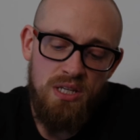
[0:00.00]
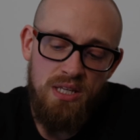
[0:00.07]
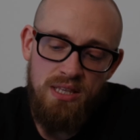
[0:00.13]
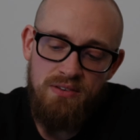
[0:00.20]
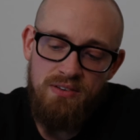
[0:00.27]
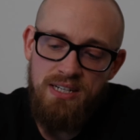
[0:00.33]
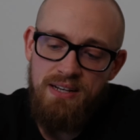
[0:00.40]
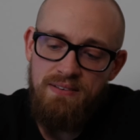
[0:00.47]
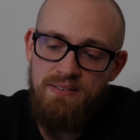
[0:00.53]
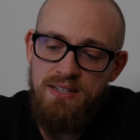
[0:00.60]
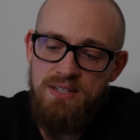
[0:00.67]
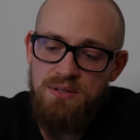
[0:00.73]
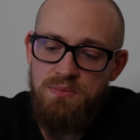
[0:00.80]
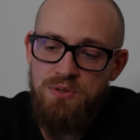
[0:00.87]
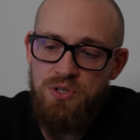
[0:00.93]
There are definitely
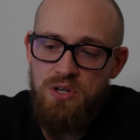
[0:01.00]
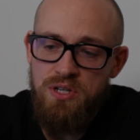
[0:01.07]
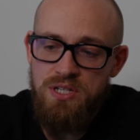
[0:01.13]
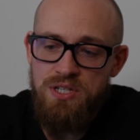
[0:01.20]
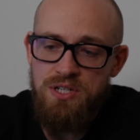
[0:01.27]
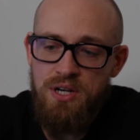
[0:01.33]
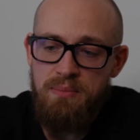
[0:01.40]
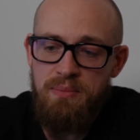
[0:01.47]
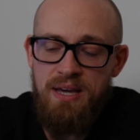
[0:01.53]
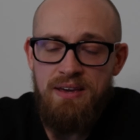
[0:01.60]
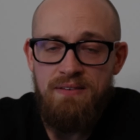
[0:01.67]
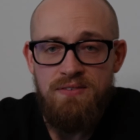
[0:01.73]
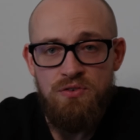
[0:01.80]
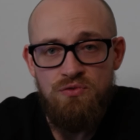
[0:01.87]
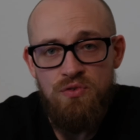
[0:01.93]
some choices you can make
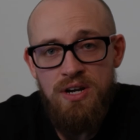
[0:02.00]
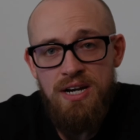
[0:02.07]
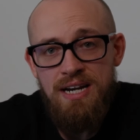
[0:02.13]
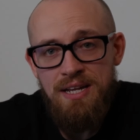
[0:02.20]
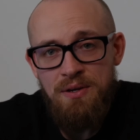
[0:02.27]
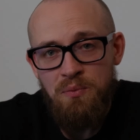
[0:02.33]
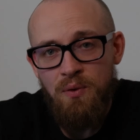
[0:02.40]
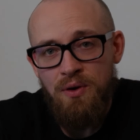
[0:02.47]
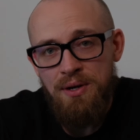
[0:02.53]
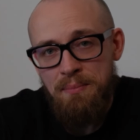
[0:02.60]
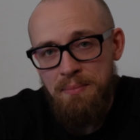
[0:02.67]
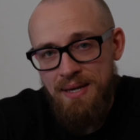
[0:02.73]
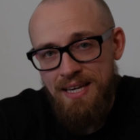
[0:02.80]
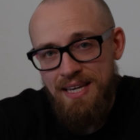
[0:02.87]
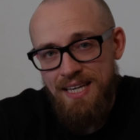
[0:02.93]
if you really want to
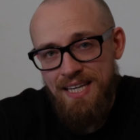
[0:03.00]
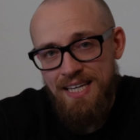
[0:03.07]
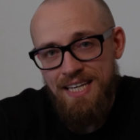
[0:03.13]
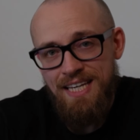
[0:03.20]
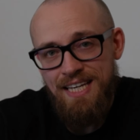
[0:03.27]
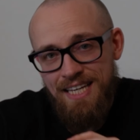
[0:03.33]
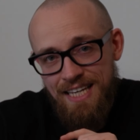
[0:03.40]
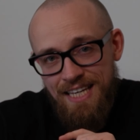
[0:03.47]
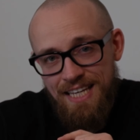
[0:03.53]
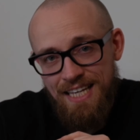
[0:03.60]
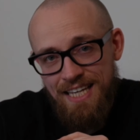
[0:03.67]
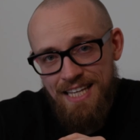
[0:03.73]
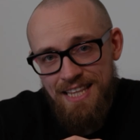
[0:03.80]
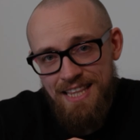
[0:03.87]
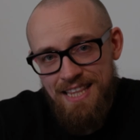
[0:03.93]
be
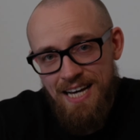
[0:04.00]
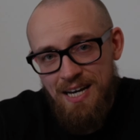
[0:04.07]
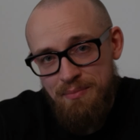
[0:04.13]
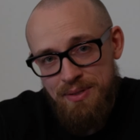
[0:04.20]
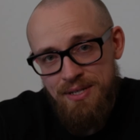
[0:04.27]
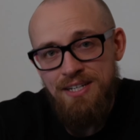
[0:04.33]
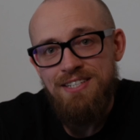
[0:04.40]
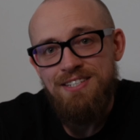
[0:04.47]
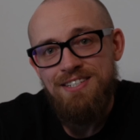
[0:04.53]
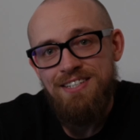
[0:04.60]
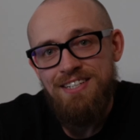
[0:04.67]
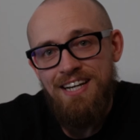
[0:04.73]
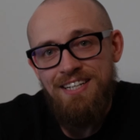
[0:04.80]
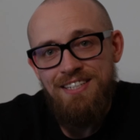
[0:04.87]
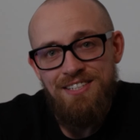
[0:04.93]
that
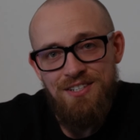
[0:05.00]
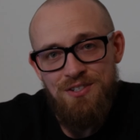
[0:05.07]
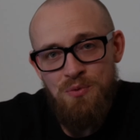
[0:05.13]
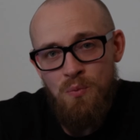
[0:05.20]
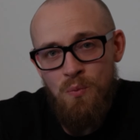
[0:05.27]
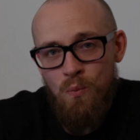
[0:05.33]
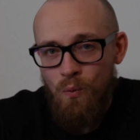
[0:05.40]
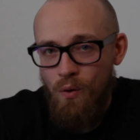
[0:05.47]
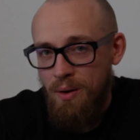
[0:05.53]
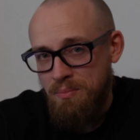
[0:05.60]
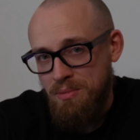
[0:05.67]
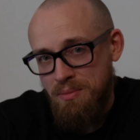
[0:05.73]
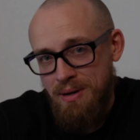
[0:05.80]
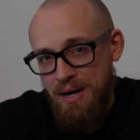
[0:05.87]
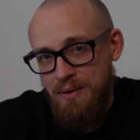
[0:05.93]
person and just
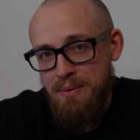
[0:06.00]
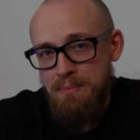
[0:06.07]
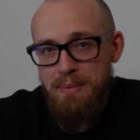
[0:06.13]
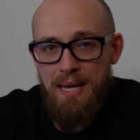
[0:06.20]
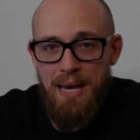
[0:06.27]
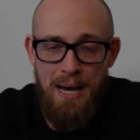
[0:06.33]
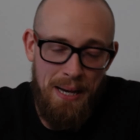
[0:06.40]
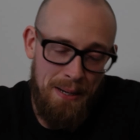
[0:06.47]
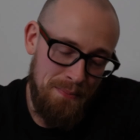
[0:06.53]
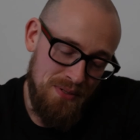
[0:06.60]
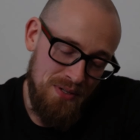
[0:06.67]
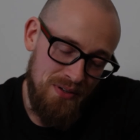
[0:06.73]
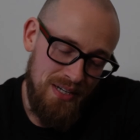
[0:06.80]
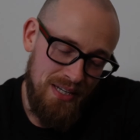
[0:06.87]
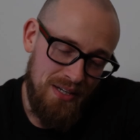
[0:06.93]
wipe them out and be
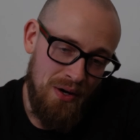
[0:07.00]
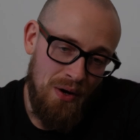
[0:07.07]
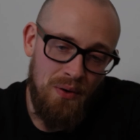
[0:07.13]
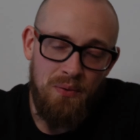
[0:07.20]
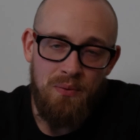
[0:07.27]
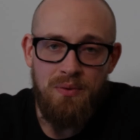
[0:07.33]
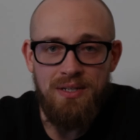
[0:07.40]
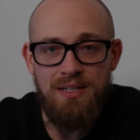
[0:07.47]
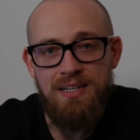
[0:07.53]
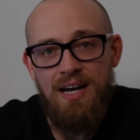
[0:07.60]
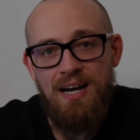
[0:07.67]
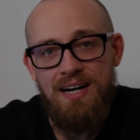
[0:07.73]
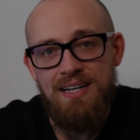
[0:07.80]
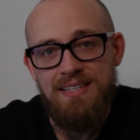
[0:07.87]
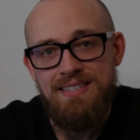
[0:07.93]
absolutely
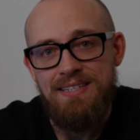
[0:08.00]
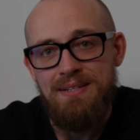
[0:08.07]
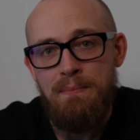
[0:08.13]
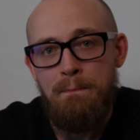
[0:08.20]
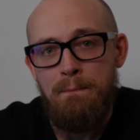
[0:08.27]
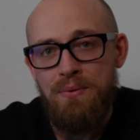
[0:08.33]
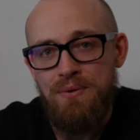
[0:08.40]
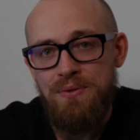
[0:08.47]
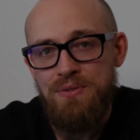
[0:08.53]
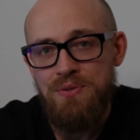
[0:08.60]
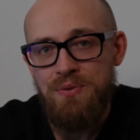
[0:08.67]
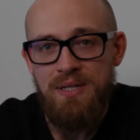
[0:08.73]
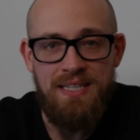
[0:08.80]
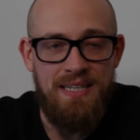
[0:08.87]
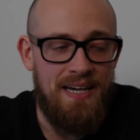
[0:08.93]
cold-hearted and
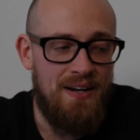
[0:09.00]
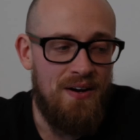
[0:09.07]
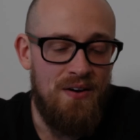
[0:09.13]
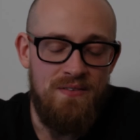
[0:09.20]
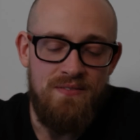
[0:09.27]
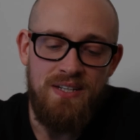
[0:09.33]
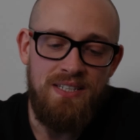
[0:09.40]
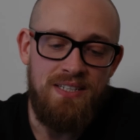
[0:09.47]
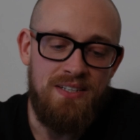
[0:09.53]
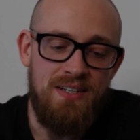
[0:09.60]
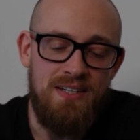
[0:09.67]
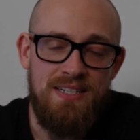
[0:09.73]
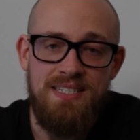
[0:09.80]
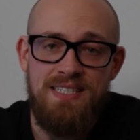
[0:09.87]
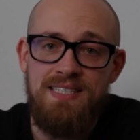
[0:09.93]
brutal and get it over,
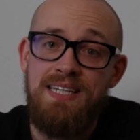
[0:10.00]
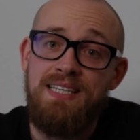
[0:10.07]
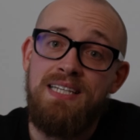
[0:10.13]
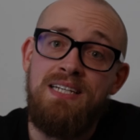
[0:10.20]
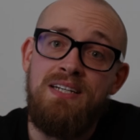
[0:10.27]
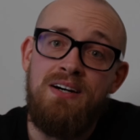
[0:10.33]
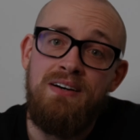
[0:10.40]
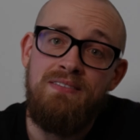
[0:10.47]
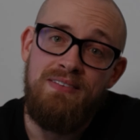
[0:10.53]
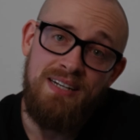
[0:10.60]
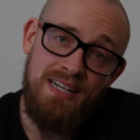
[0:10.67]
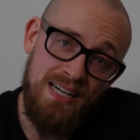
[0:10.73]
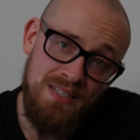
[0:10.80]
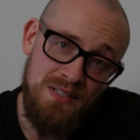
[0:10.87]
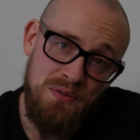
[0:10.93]
done, and stick the knife in
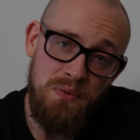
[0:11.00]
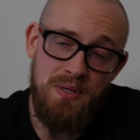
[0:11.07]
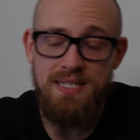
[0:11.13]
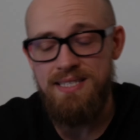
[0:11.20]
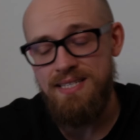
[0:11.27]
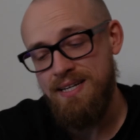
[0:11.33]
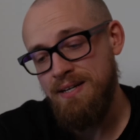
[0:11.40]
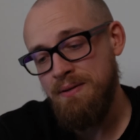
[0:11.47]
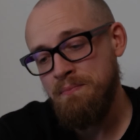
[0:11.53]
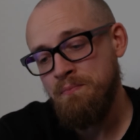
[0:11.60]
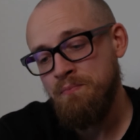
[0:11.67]
and twist it.